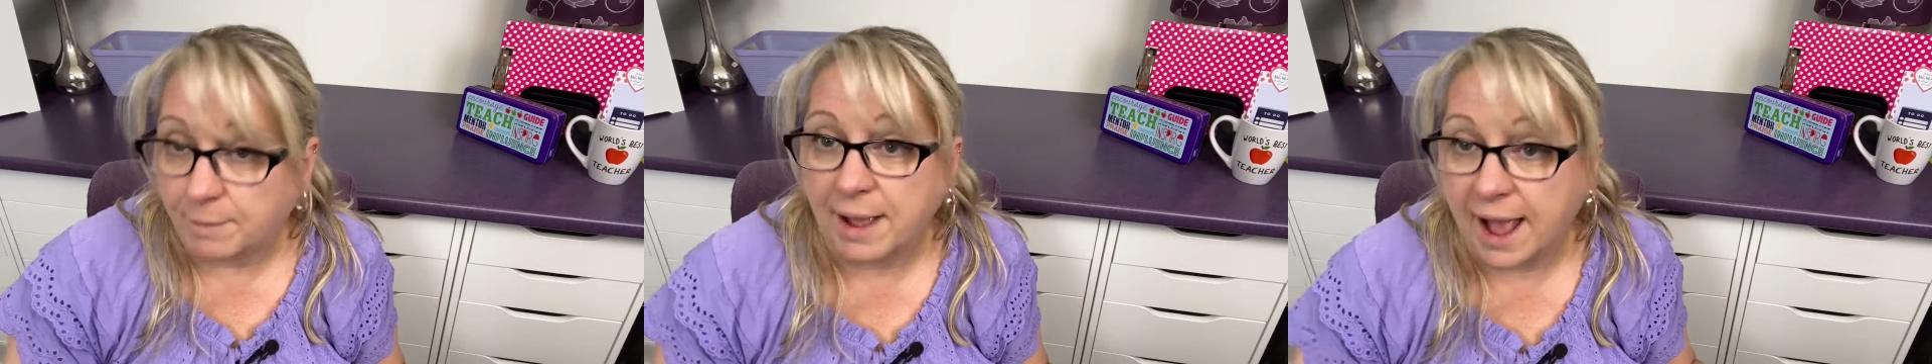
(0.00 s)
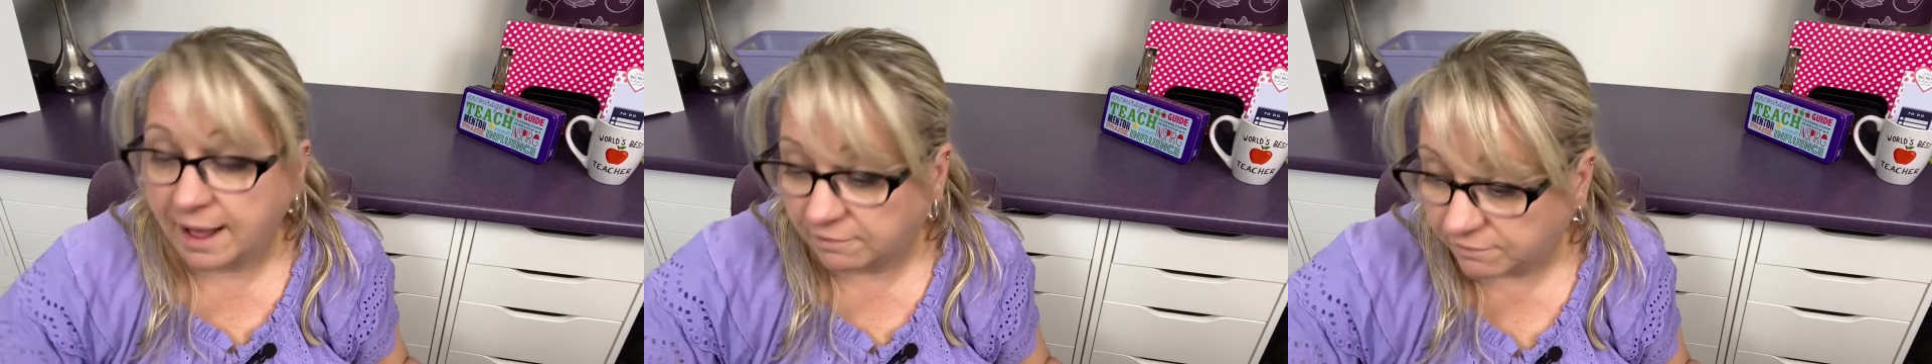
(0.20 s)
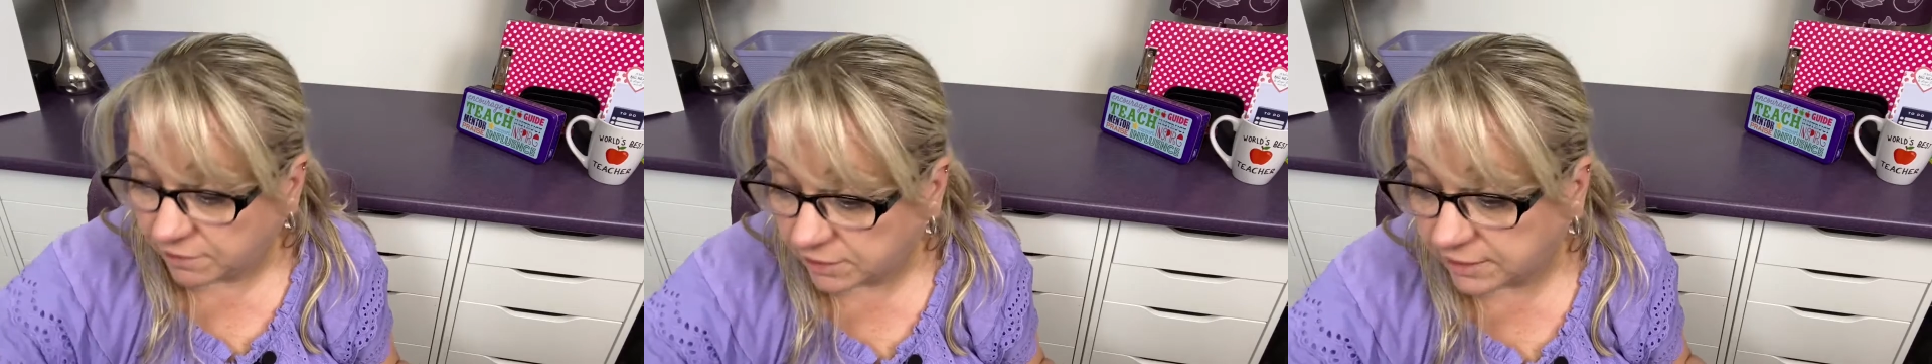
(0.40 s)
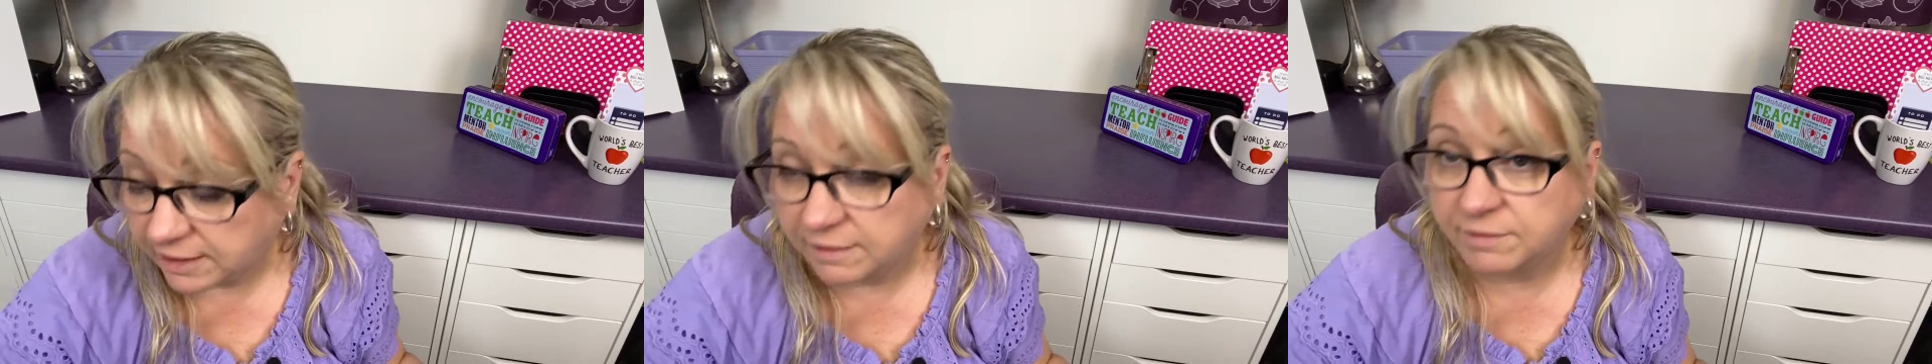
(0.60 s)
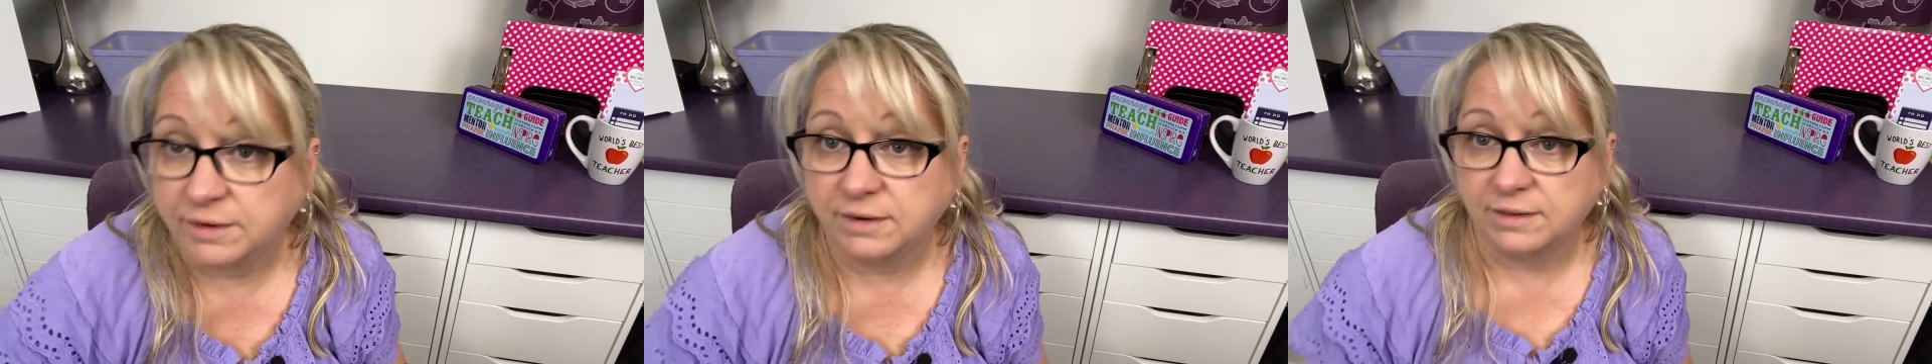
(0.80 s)
a handful and
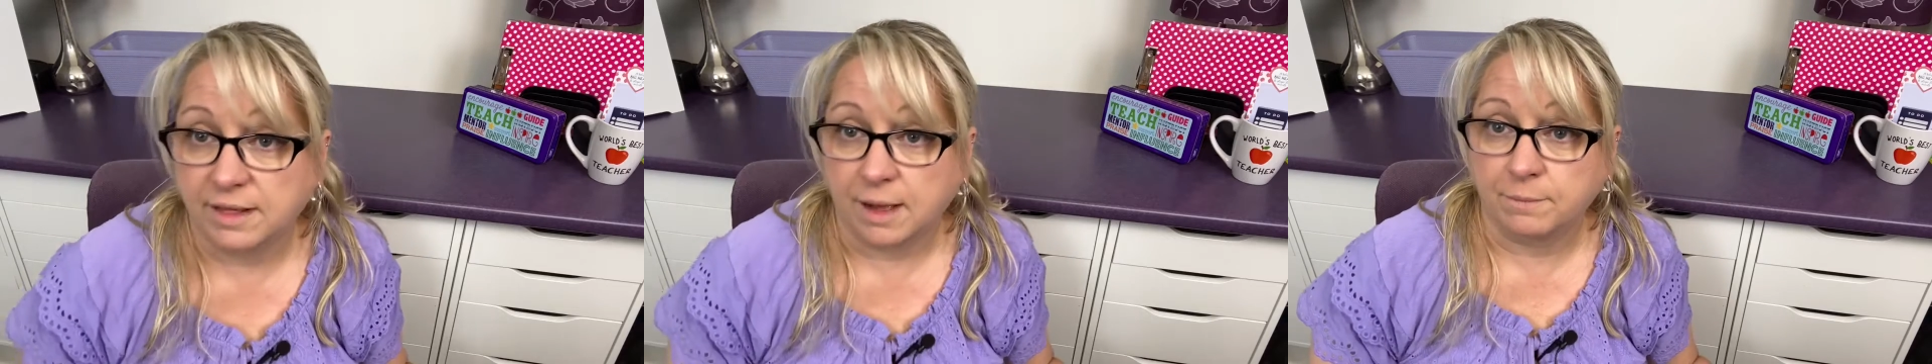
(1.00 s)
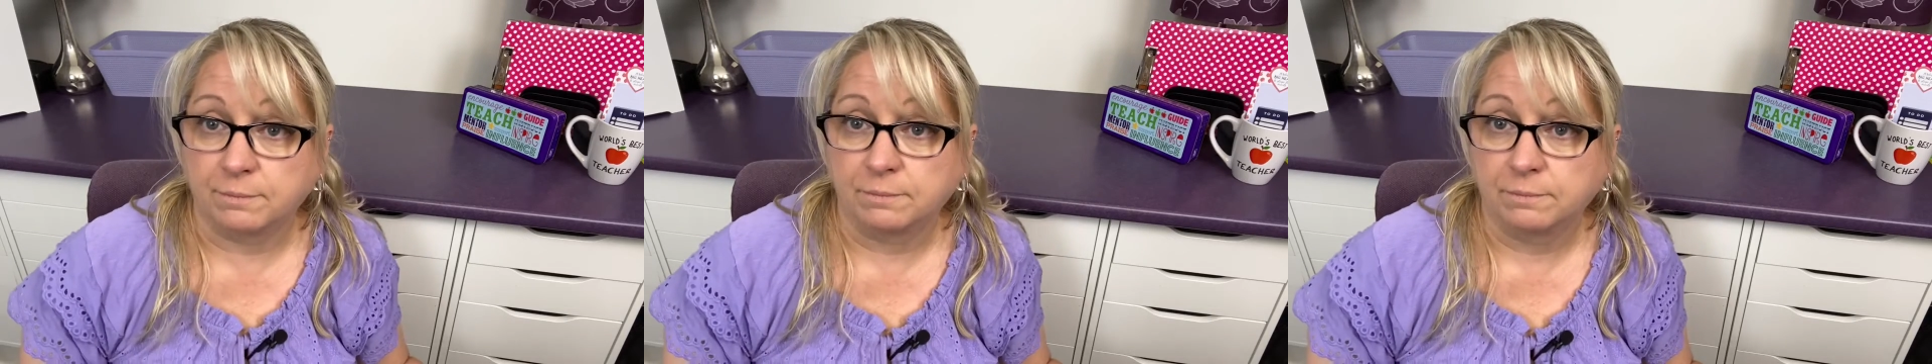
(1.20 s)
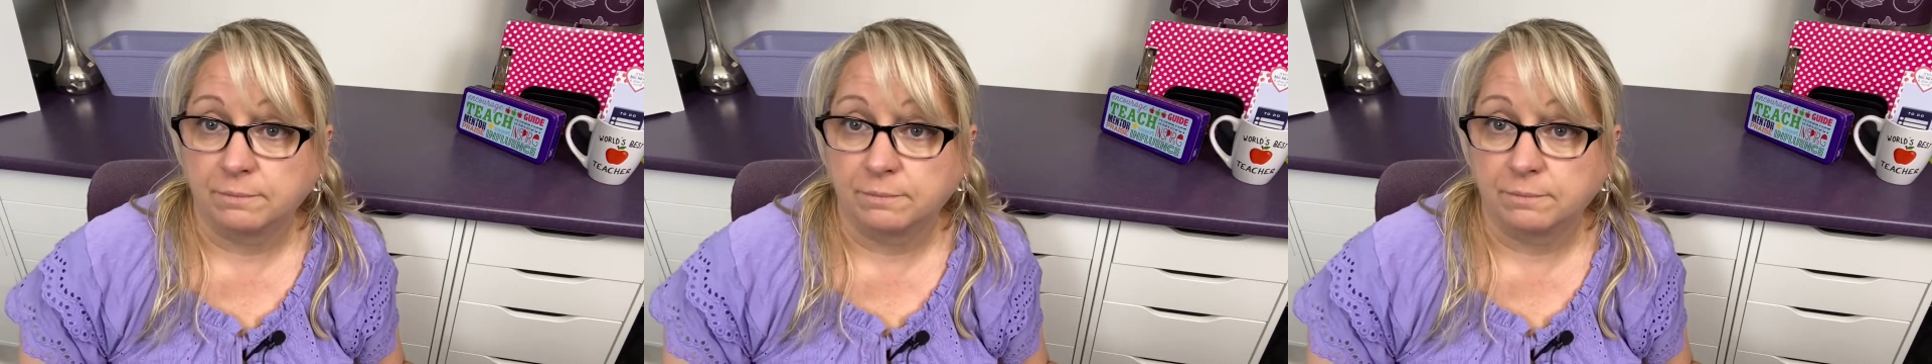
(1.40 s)
give it to them.